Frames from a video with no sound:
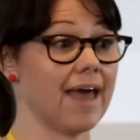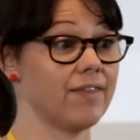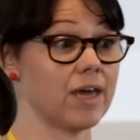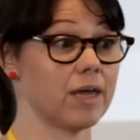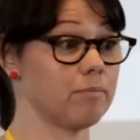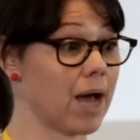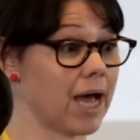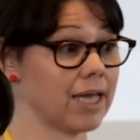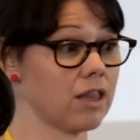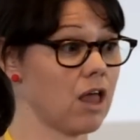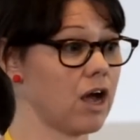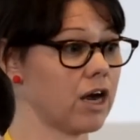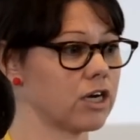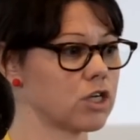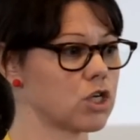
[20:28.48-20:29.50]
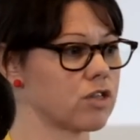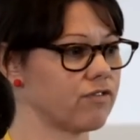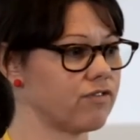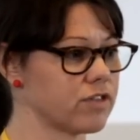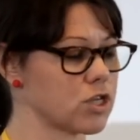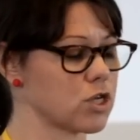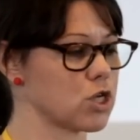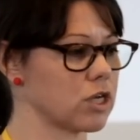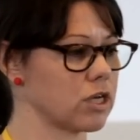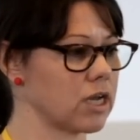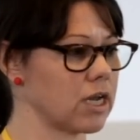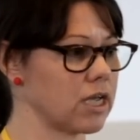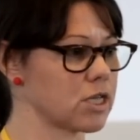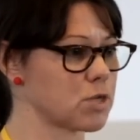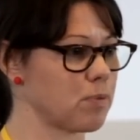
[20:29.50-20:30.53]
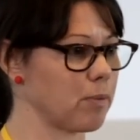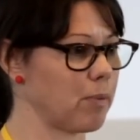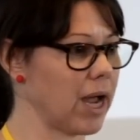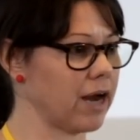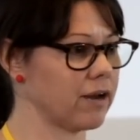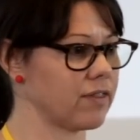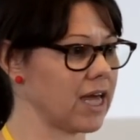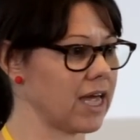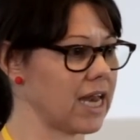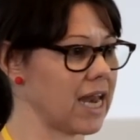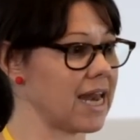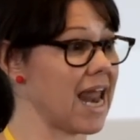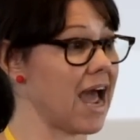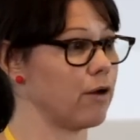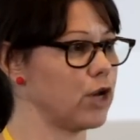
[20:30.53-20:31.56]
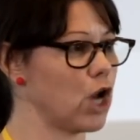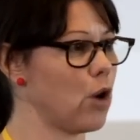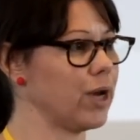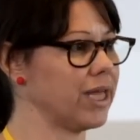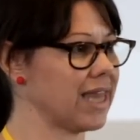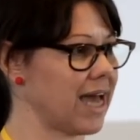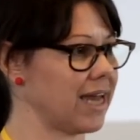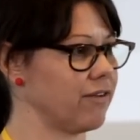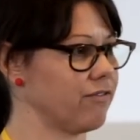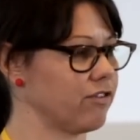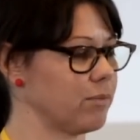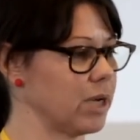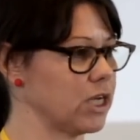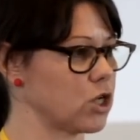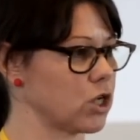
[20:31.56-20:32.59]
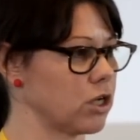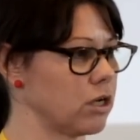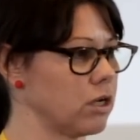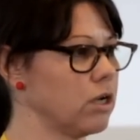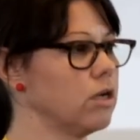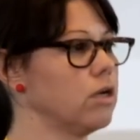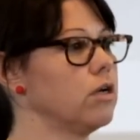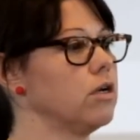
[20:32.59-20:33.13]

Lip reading: And then by and large, the physician is prepared then, now knowing that information,